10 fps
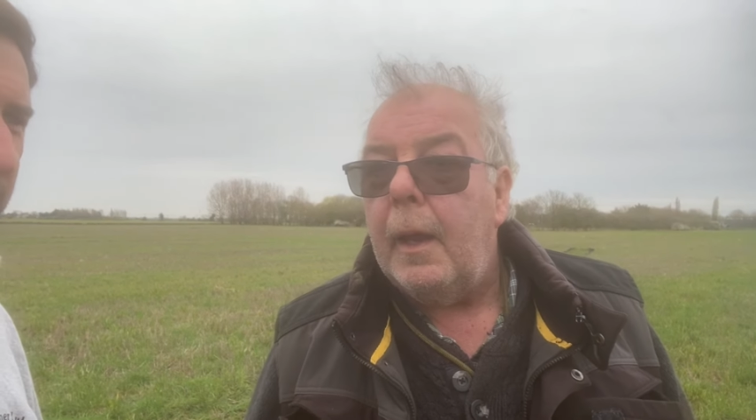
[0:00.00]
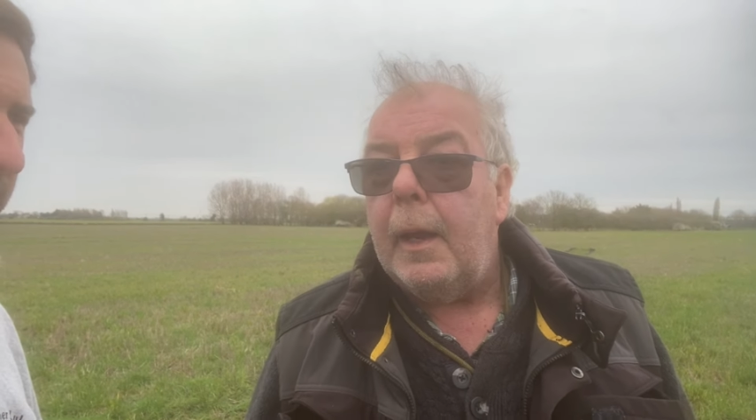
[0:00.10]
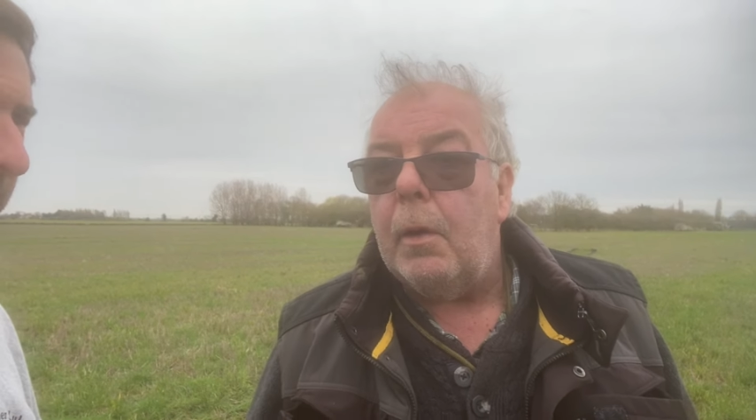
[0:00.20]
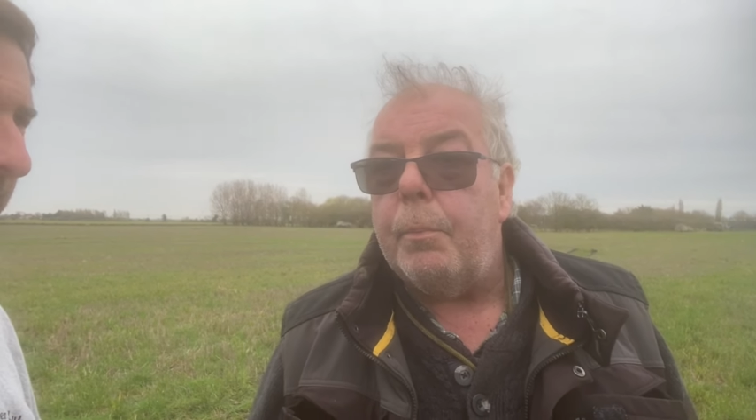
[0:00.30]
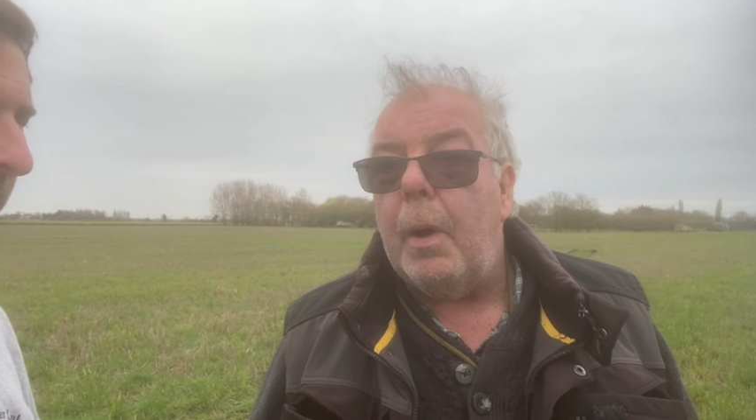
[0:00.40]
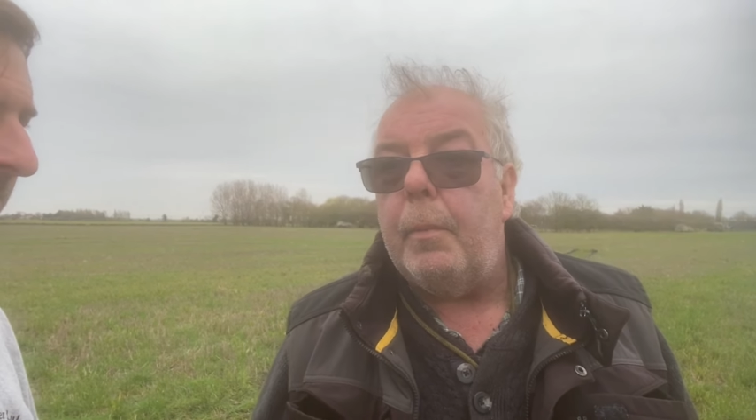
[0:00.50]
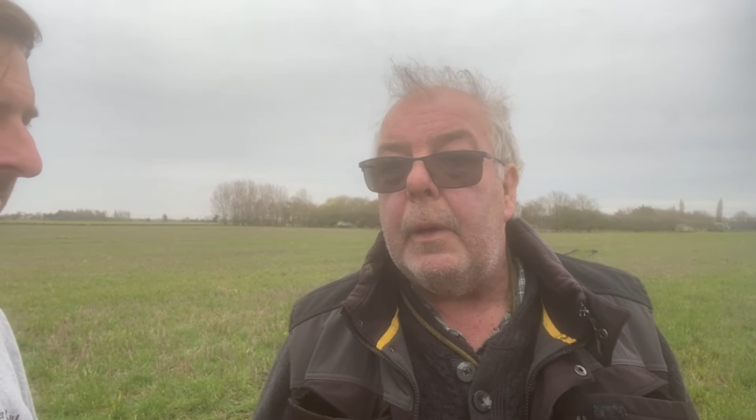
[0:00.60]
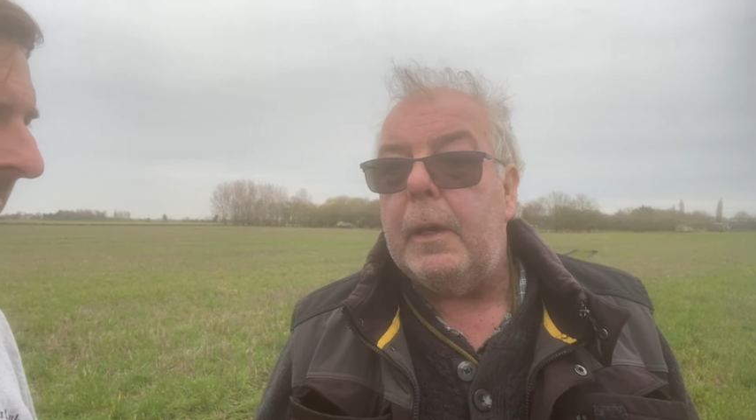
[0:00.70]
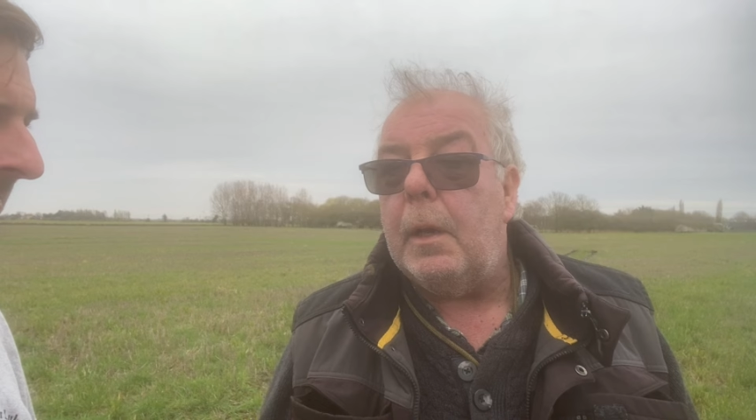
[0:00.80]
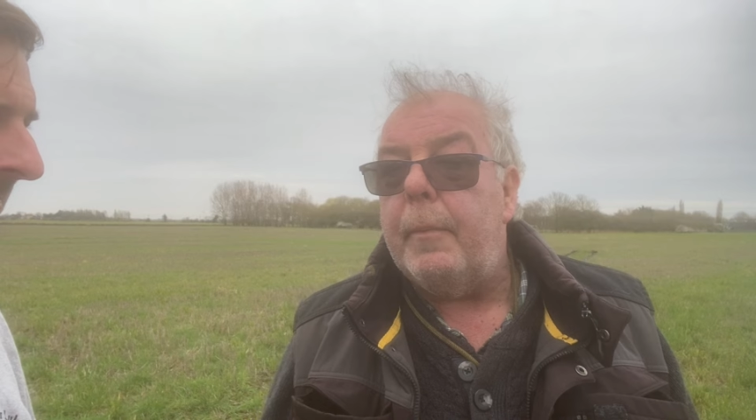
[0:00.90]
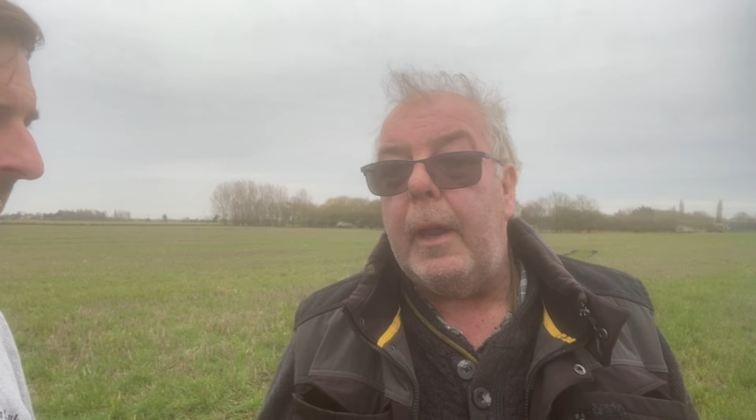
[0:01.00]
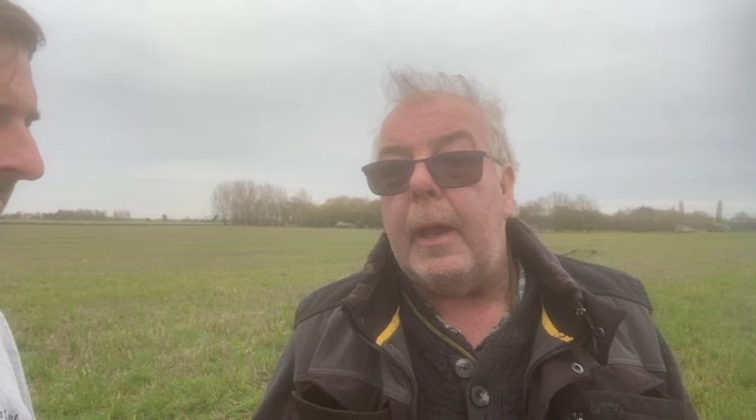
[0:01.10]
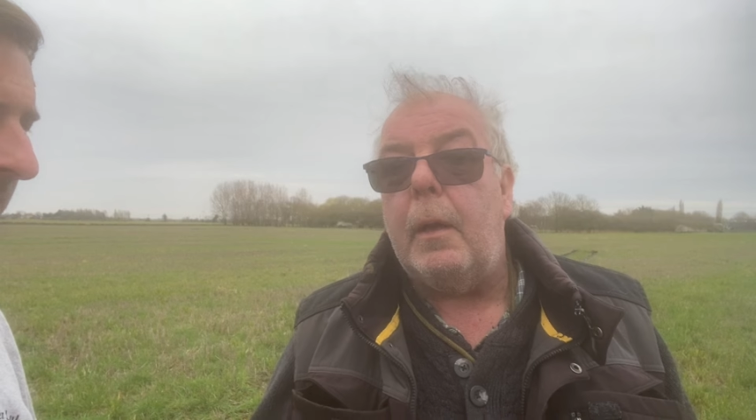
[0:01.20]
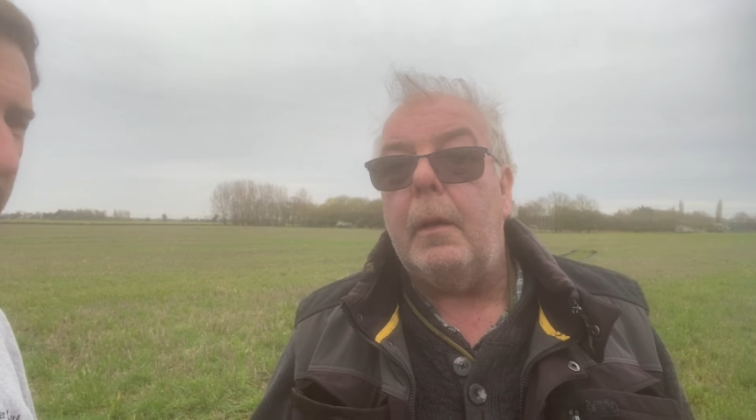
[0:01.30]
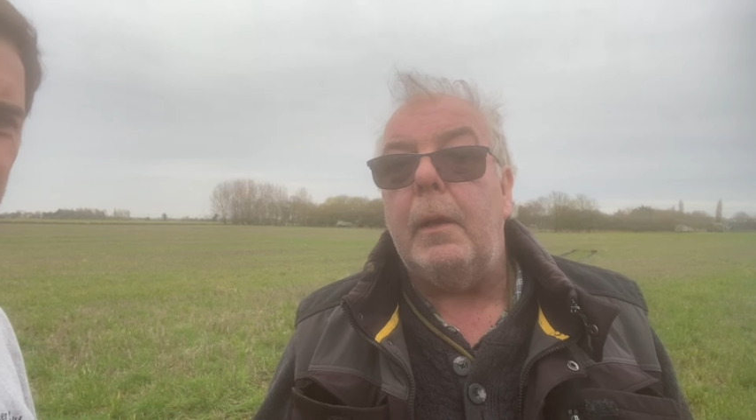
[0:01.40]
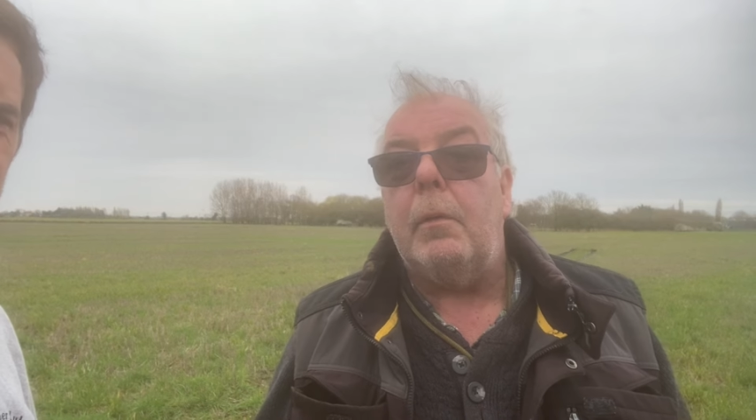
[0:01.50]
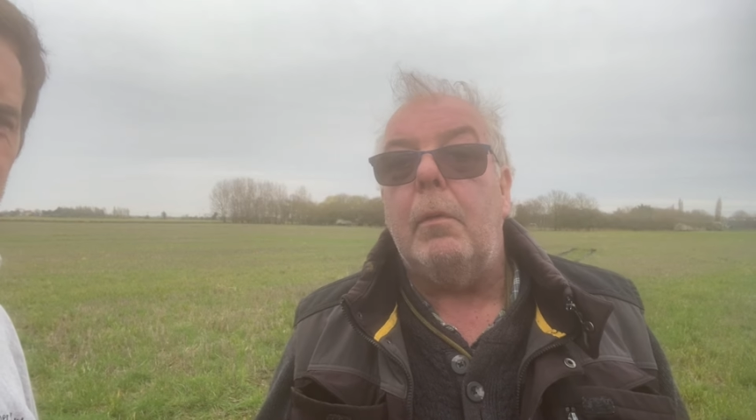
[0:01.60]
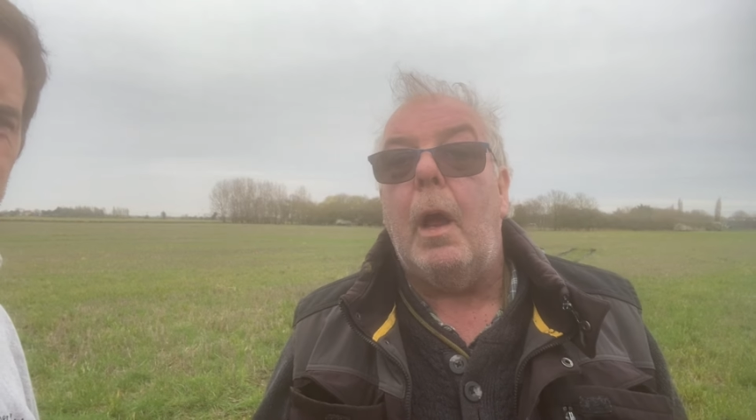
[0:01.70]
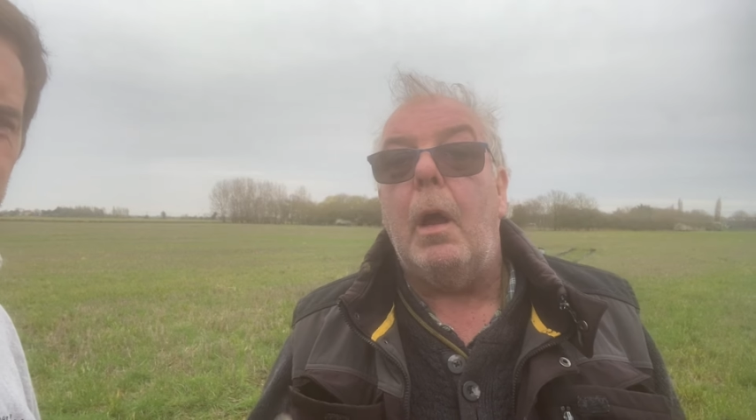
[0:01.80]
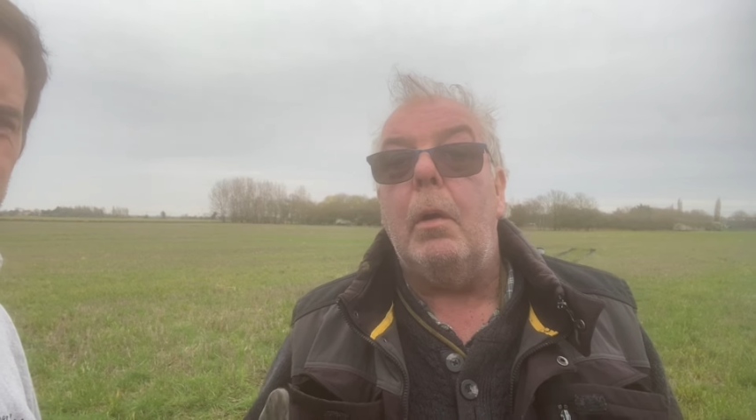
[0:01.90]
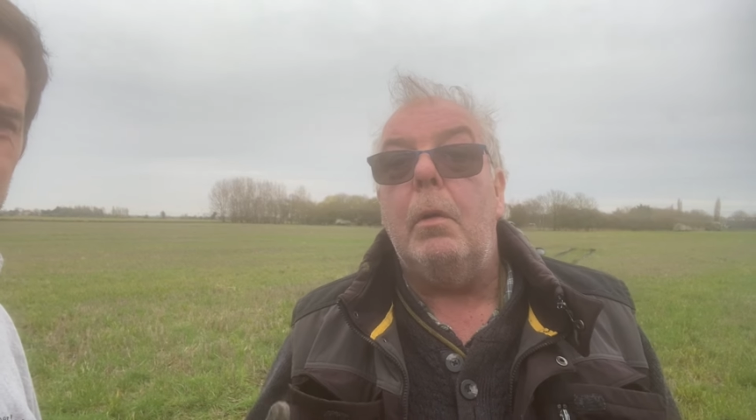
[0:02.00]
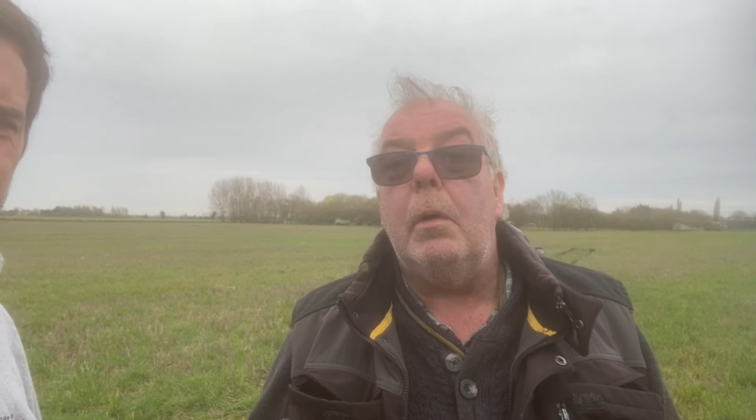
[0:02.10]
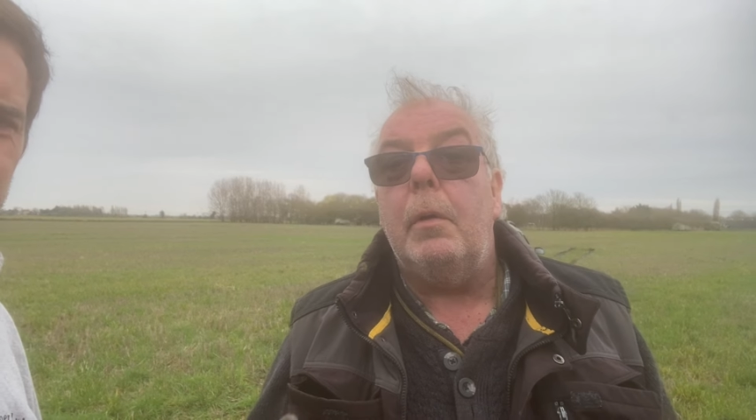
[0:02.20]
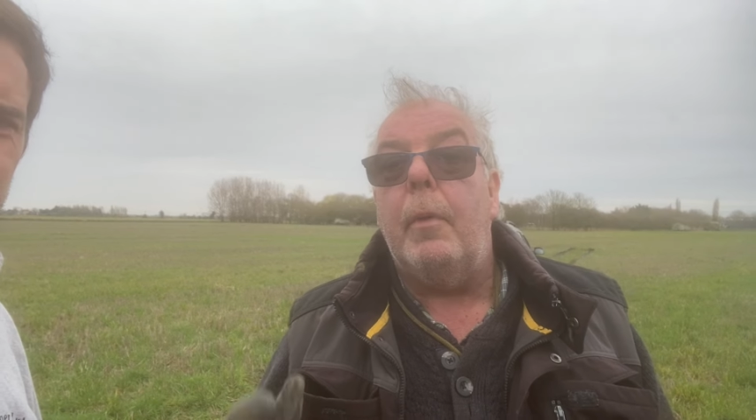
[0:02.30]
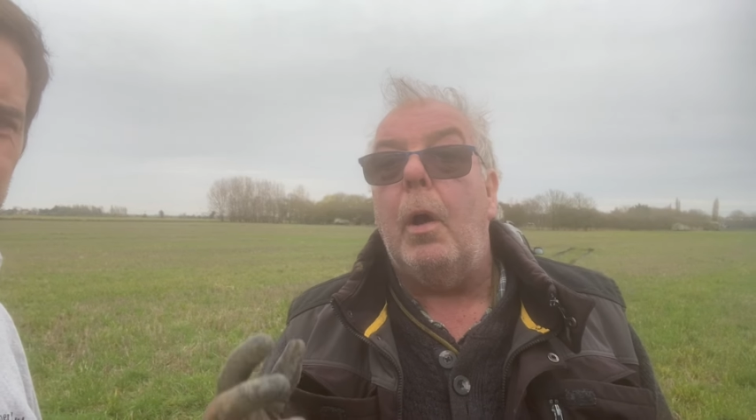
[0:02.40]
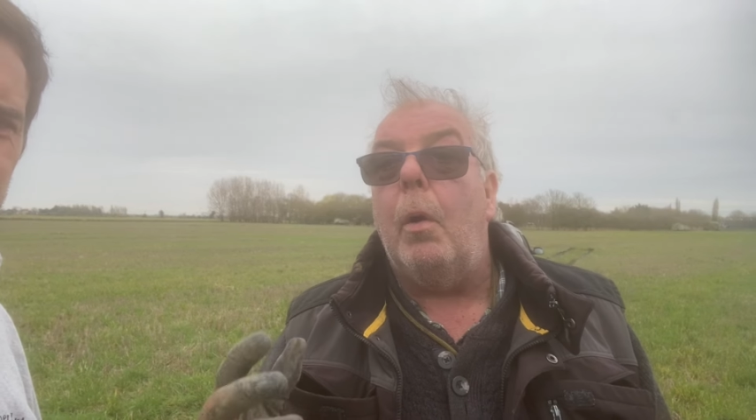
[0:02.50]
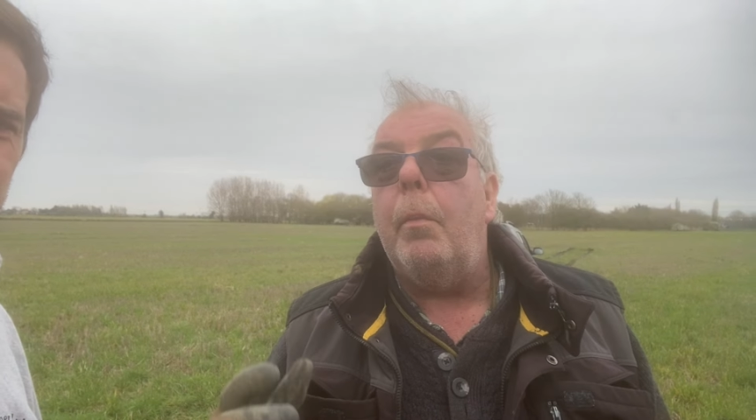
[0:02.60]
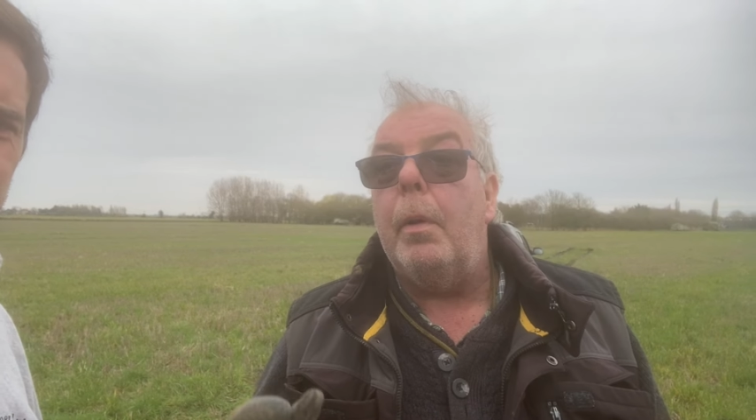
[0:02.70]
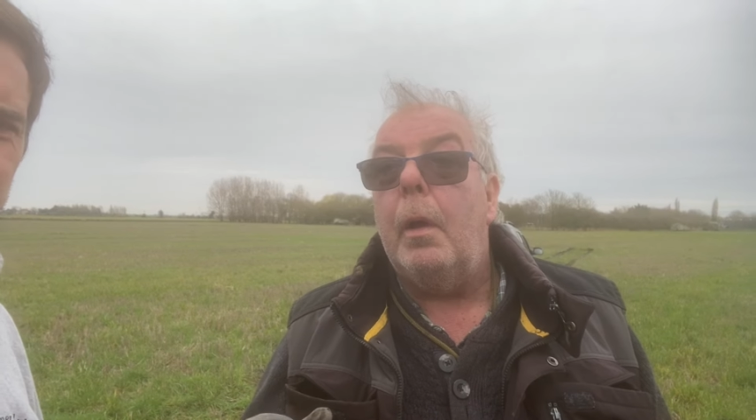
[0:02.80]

it'll probably come here, it'll grow, come up,